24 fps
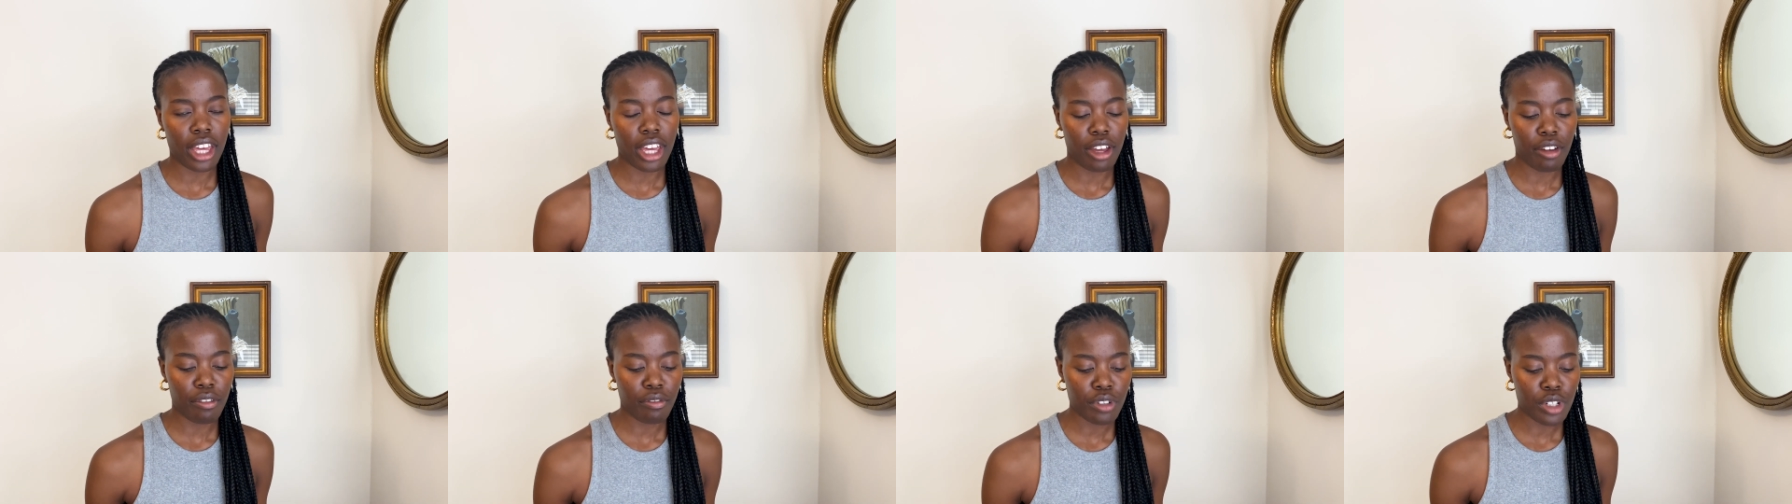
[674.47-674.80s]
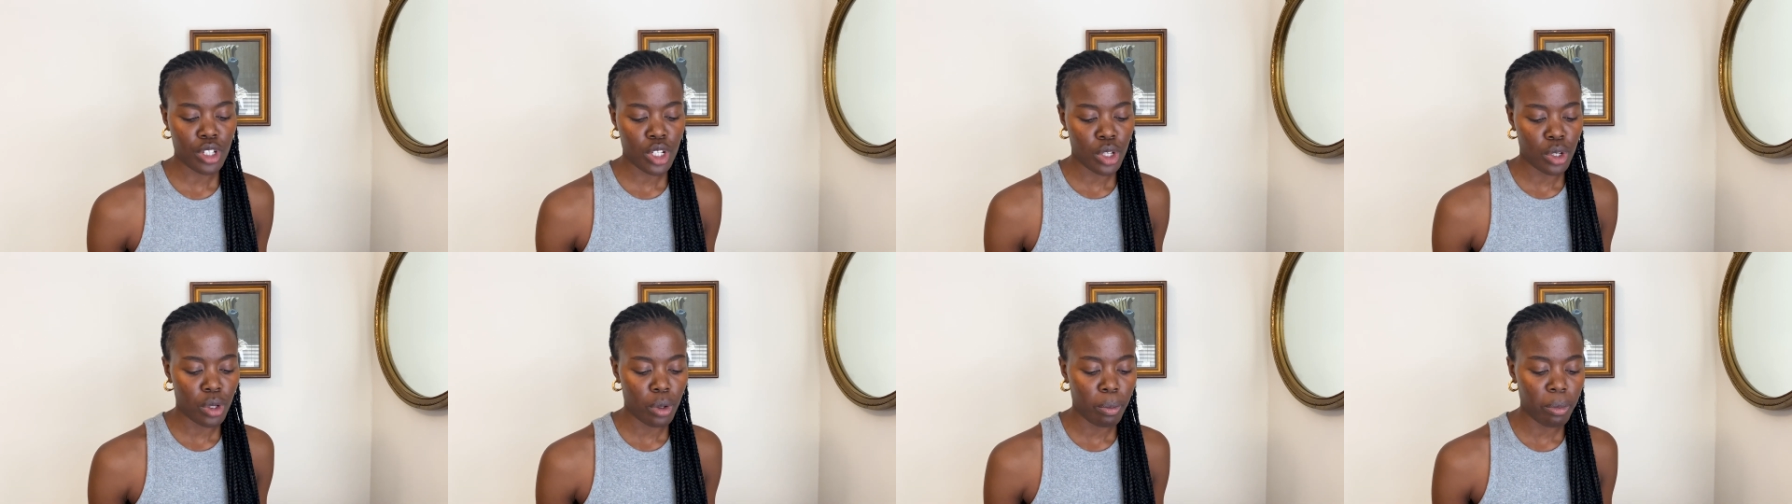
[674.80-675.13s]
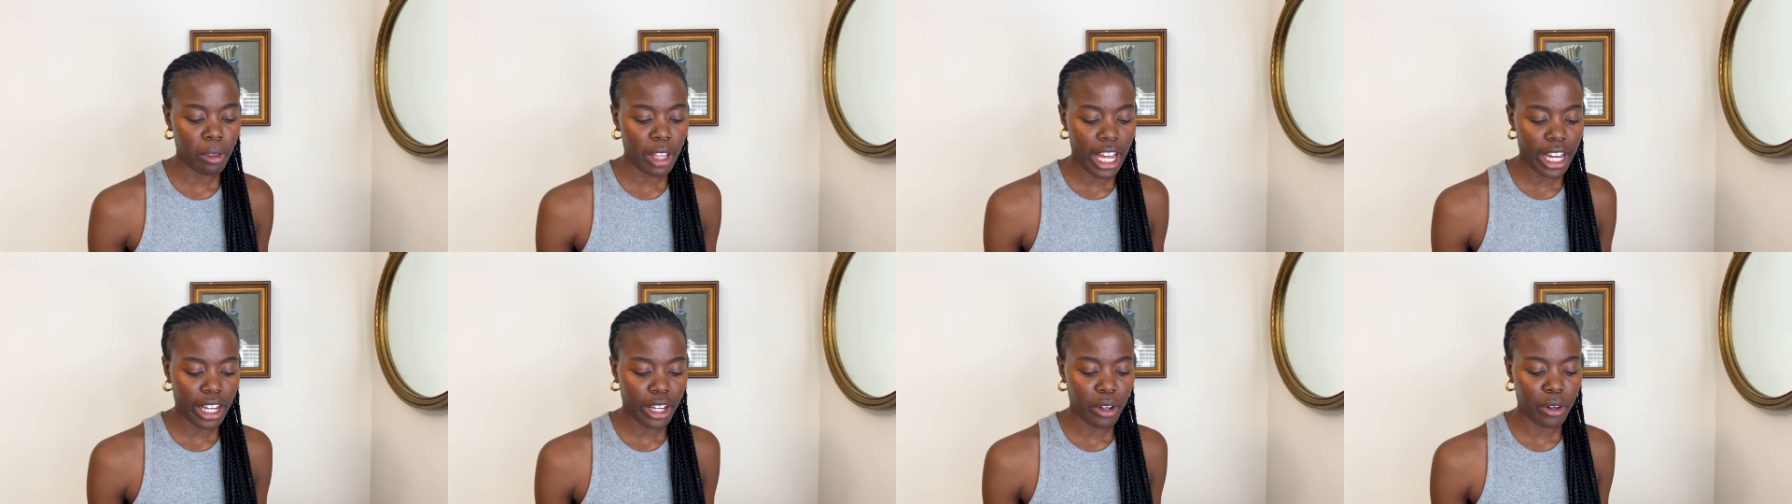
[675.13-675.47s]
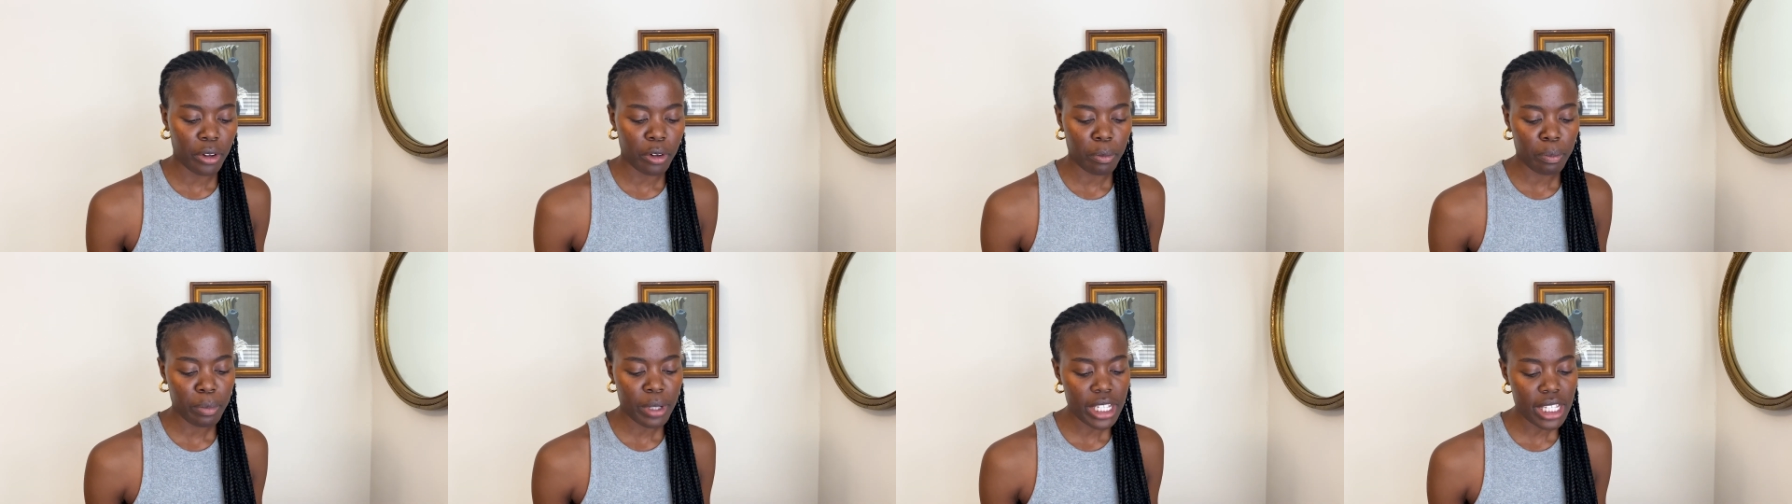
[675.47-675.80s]
give to black
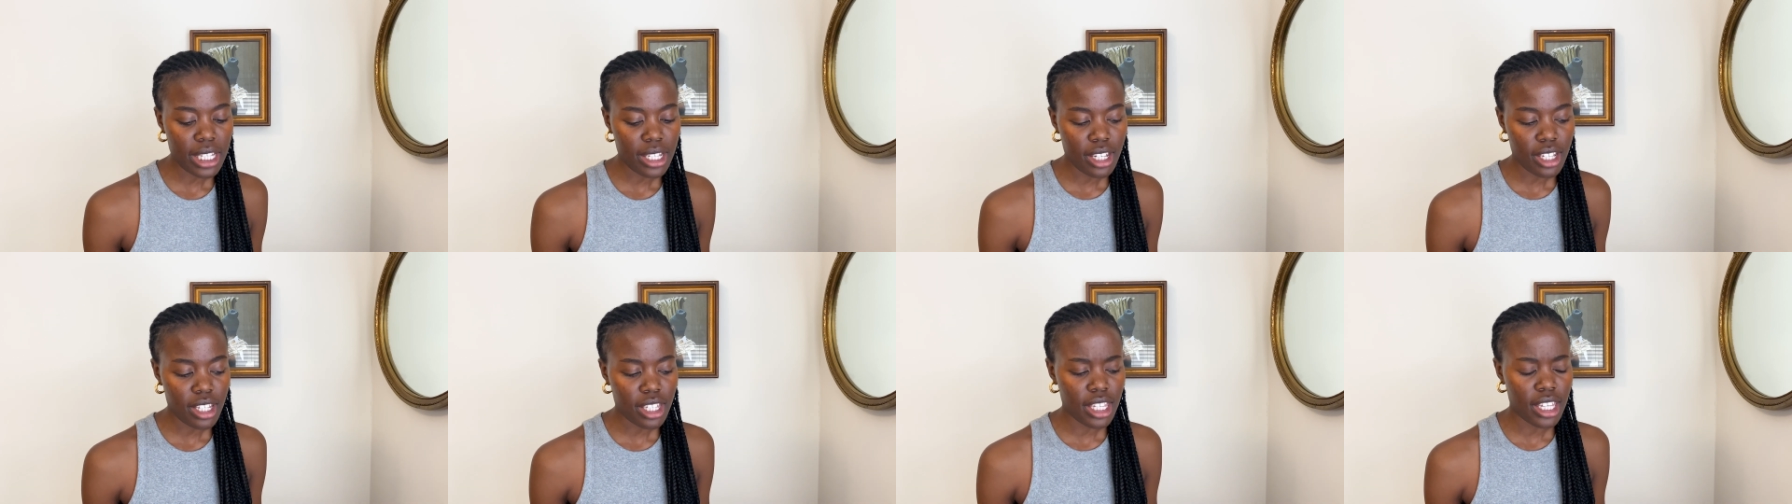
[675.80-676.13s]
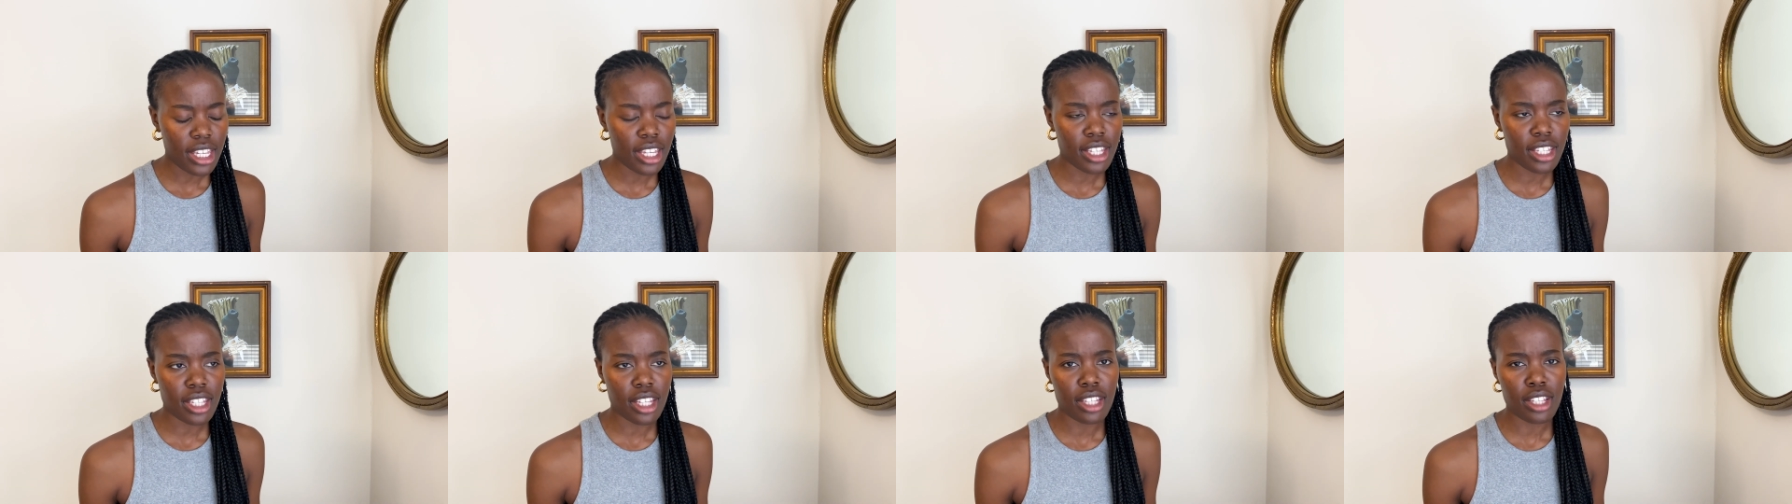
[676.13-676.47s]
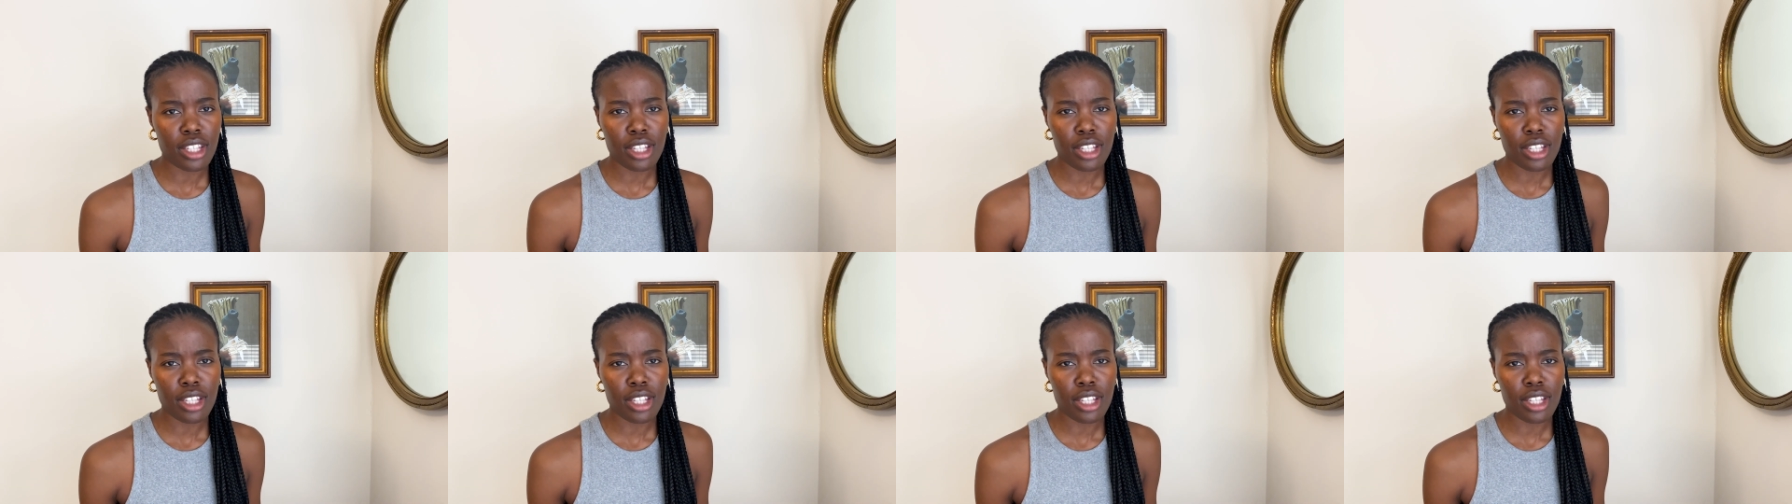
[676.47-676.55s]
owned businesses and